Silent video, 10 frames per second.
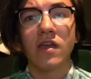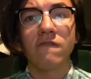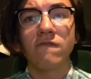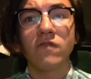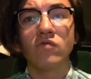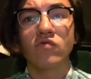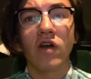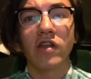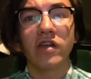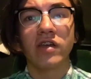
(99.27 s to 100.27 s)
if you
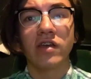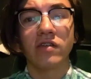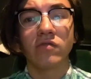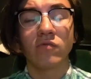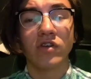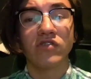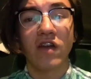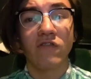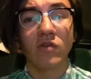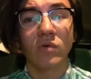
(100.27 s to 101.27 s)
try to
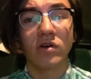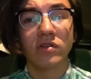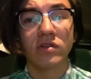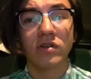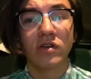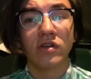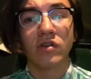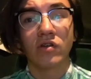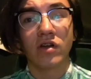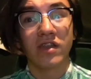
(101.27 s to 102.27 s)
reach everyone,
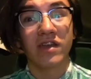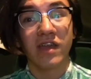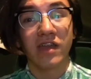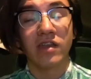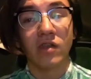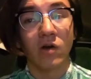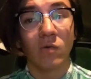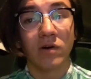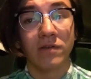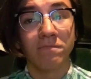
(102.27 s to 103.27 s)
you're gonna get no
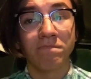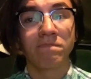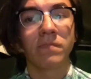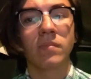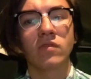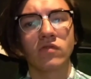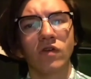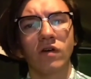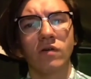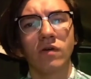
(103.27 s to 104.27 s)
one.
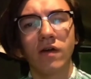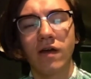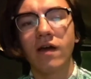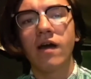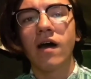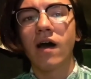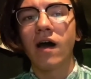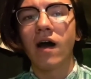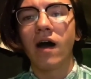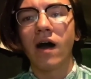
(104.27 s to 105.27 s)
So
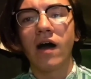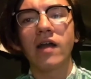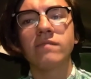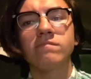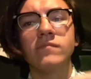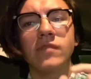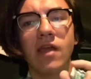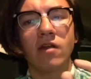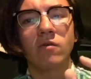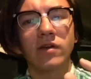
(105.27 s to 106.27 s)
I'm
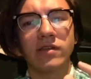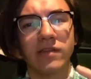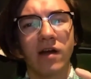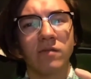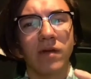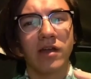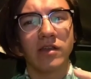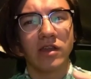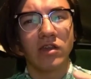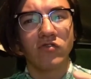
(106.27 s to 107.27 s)
narrowing down
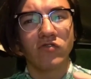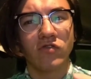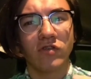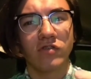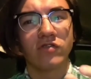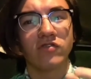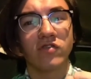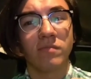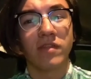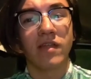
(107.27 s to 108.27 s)
my niche to
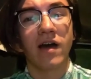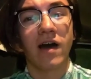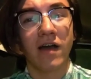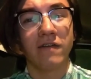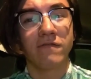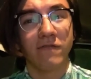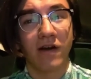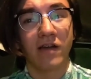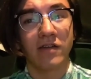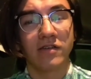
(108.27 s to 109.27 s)
something that I
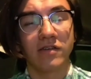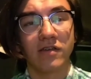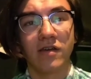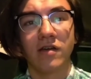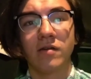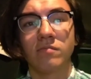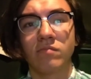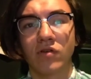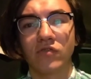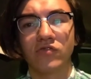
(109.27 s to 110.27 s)
find
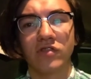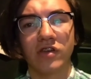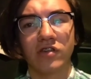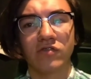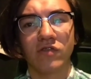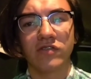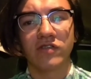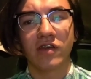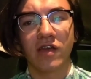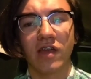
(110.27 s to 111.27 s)
personally
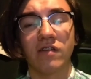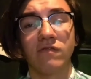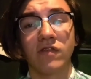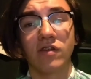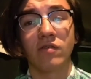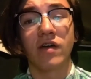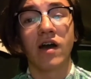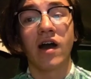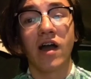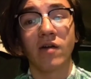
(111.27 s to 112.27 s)
interesting and a video
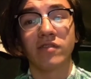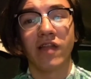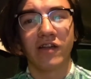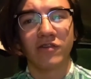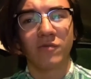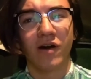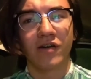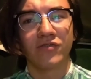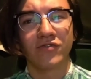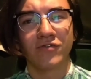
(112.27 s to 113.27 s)
that I would like to
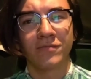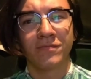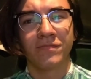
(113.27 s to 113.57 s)
watch.